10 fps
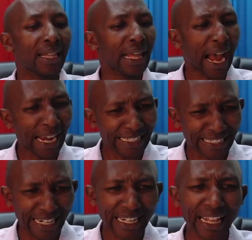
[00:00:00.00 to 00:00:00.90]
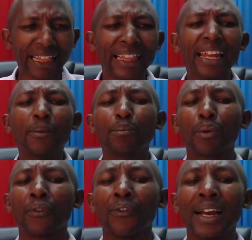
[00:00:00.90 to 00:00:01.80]
The agenda then
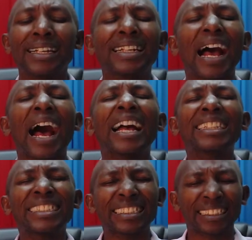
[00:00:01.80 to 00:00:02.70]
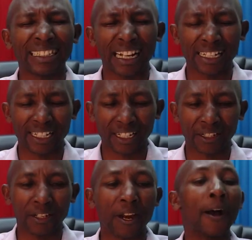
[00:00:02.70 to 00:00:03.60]
provides a
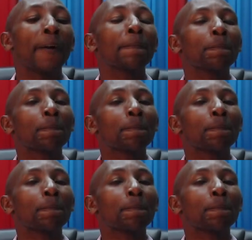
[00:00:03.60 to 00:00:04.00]
structure,